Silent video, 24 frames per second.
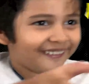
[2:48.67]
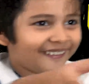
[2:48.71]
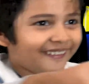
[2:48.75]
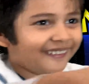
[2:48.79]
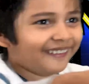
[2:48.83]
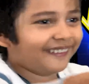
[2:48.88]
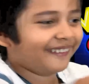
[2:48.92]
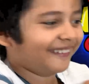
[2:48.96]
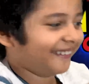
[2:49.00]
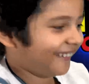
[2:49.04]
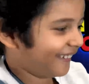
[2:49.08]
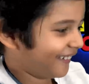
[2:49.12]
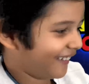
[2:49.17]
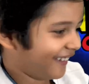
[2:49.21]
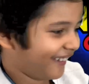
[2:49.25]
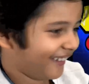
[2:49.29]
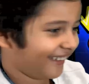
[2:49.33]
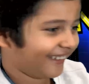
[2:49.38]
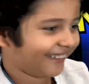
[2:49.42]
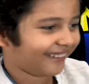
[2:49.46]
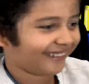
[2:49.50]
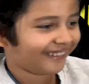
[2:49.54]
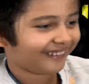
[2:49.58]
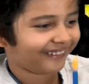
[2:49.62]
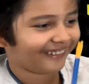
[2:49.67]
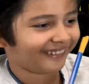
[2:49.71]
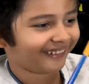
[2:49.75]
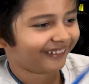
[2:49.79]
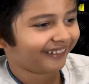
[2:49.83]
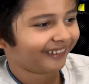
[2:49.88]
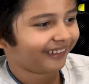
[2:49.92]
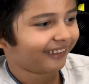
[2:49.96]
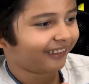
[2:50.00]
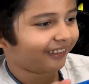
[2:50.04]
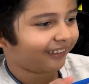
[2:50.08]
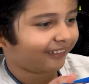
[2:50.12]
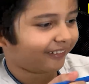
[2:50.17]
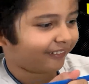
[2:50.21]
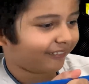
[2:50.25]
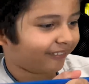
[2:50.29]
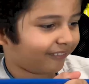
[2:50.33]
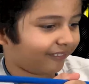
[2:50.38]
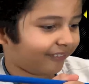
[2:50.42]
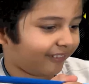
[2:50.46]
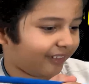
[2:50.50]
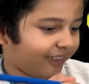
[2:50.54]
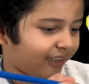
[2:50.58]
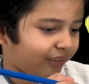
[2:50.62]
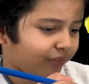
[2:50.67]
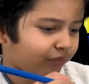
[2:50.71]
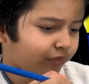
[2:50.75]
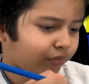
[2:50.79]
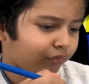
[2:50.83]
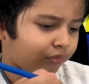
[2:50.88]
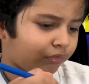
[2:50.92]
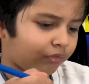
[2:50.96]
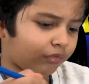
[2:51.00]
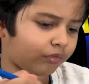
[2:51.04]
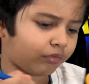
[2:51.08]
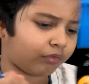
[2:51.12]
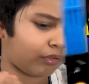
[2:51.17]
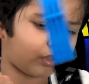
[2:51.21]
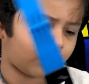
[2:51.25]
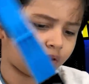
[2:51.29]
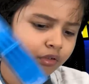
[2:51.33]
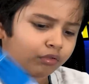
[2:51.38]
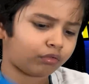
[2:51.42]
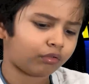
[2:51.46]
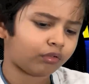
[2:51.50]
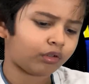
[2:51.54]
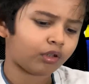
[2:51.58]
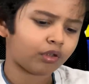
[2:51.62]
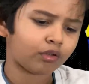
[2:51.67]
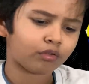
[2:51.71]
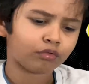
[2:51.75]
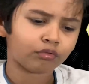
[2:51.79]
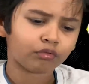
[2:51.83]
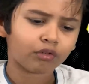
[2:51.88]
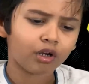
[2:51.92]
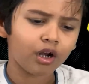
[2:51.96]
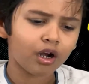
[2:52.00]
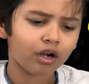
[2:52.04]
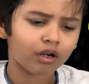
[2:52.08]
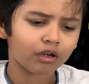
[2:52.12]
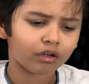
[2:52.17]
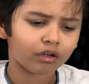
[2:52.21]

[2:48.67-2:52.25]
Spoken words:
Okay. Where should I do that?